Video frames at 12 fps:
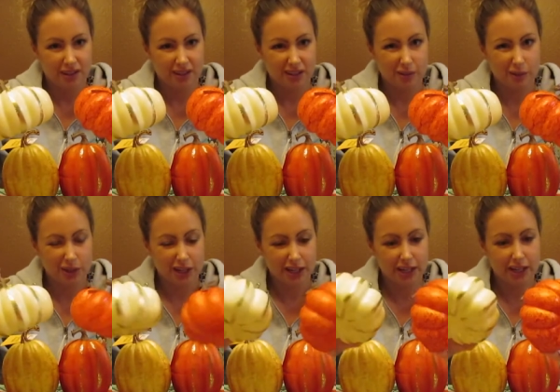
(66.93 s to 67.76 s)
Some are
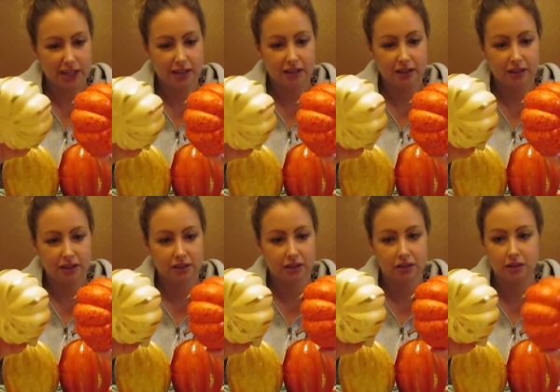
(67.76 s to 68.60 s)
shiny,
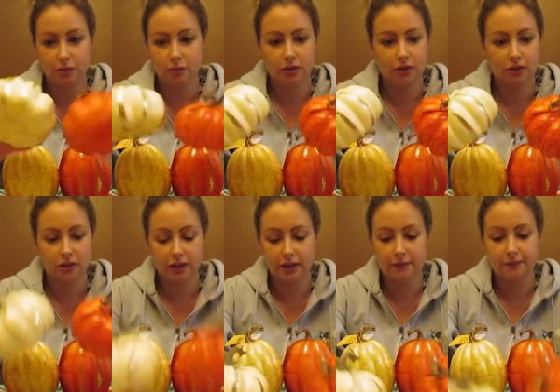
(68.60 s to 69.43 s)
some are
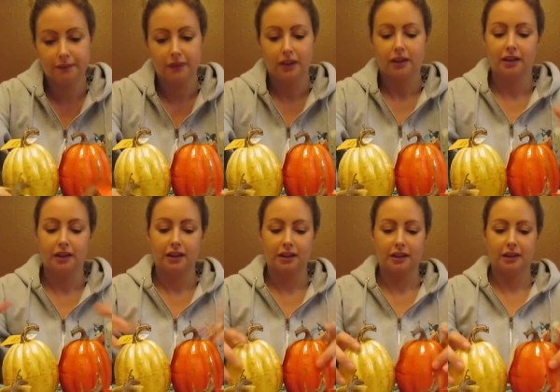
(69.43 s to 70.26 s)
not.
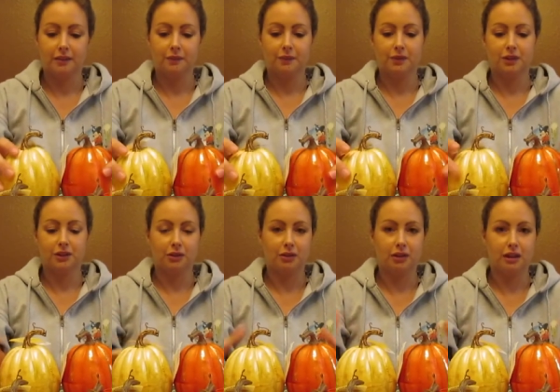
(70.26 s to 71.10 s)

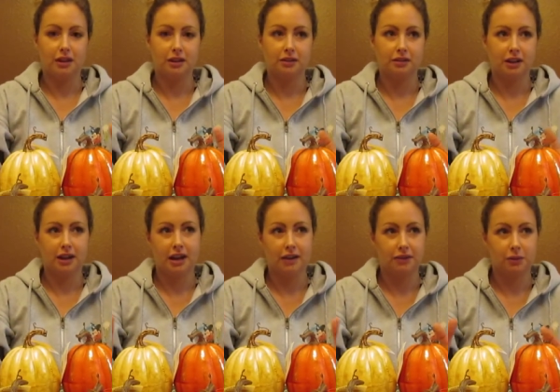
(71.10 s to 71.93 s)
So these, I
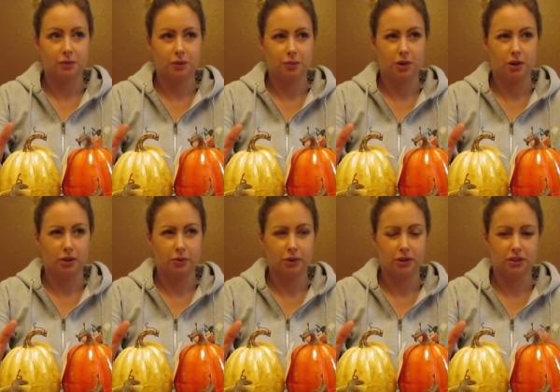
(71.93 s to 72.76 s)
have some
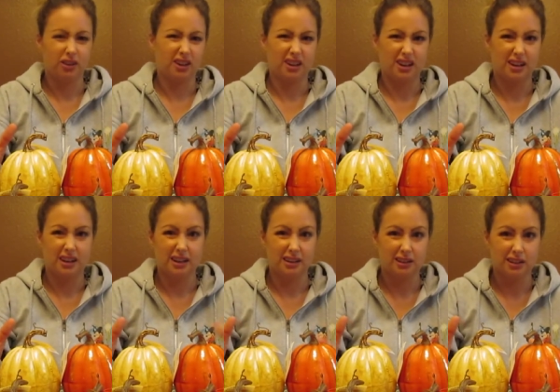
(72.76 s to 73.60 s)
smaller ones, they're like
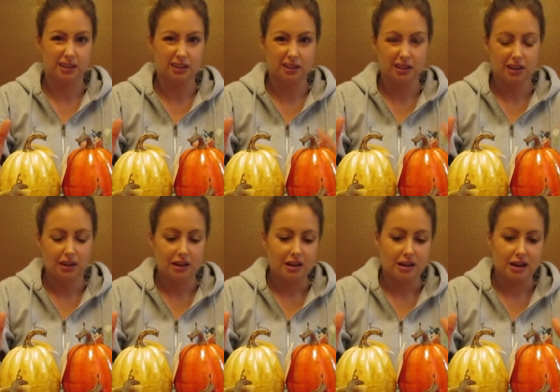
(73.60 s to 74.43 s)
98 cents.
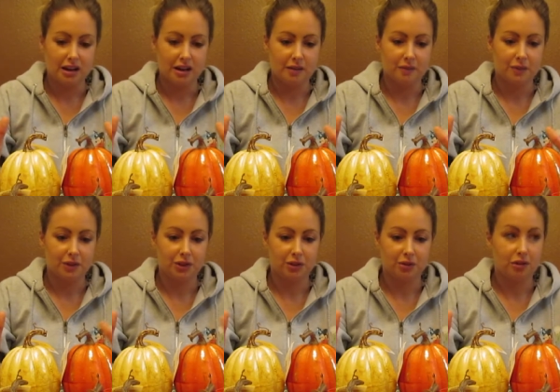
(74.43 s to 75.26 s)

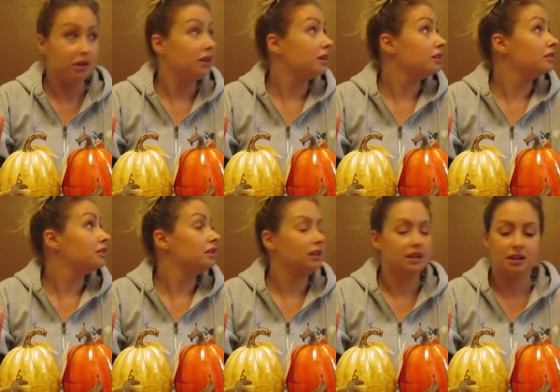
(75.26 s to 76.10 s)
So
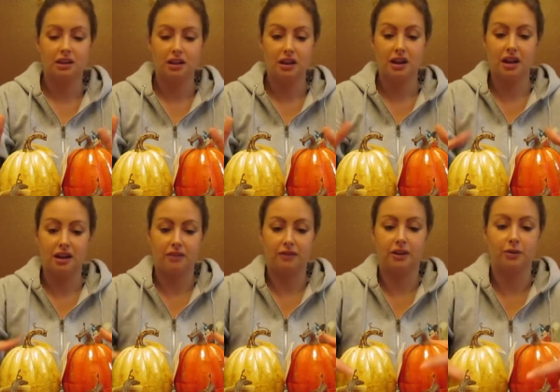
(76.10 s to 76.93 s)
these I
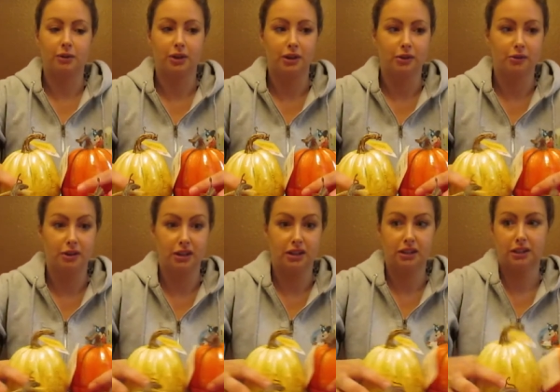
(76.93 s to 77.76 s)
figure would go
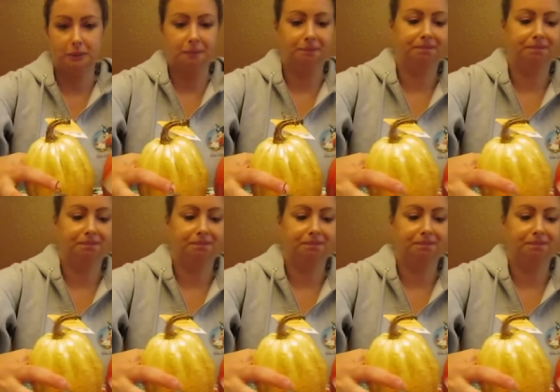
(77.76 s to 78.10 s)
nice.